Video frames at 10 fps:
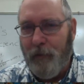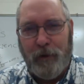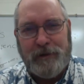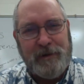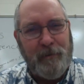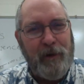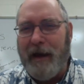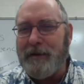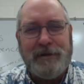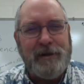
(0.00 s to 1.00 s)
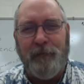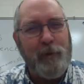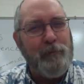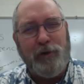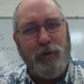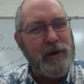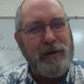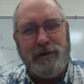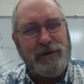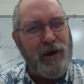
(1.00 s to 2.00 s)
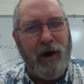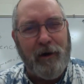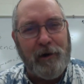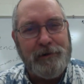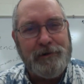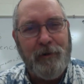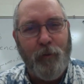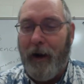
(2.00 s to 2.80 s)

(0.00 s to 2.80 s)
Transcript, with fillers: what's the black stuff in between the stars?